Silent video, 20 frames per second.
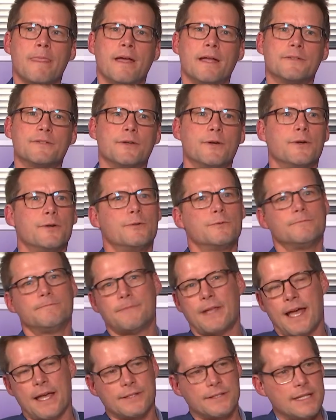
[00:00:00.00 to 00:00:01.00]
And so
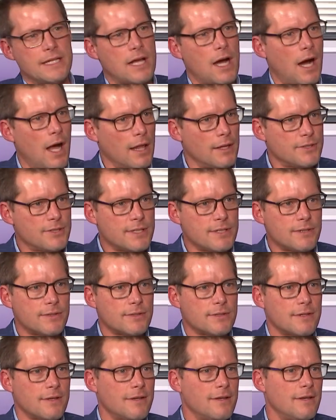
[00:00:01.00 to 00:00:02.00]
as an ecologist,